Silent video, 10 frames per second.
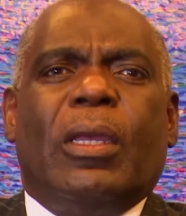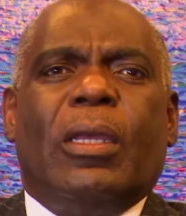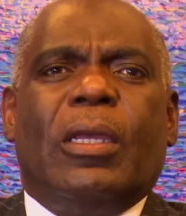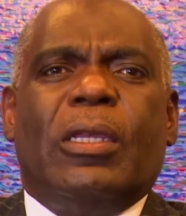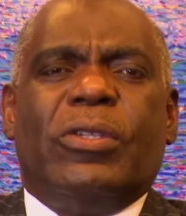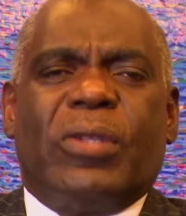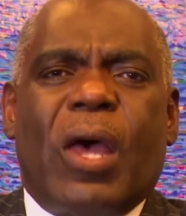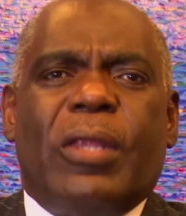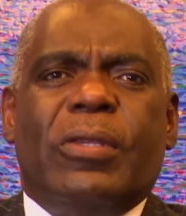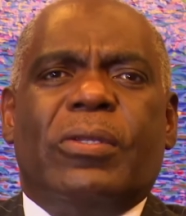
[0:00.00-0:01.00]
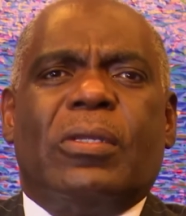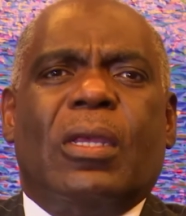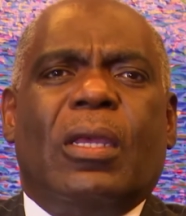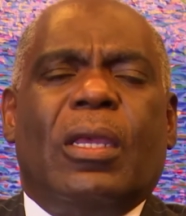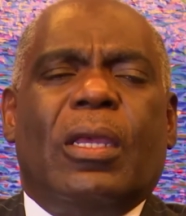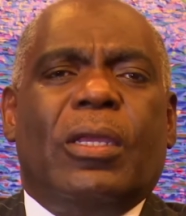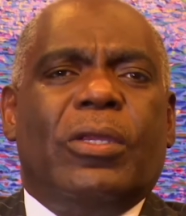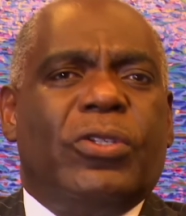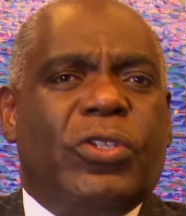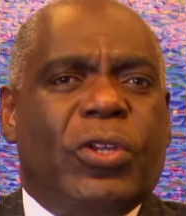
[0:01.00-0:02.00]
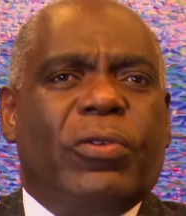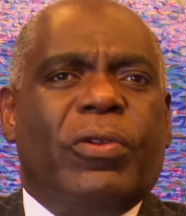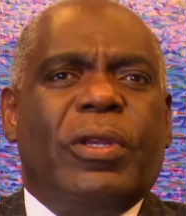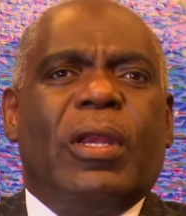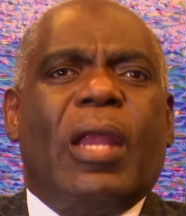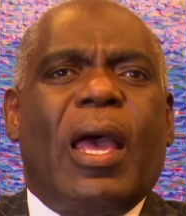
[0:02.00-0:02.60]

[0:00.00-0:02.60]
his sons, his children,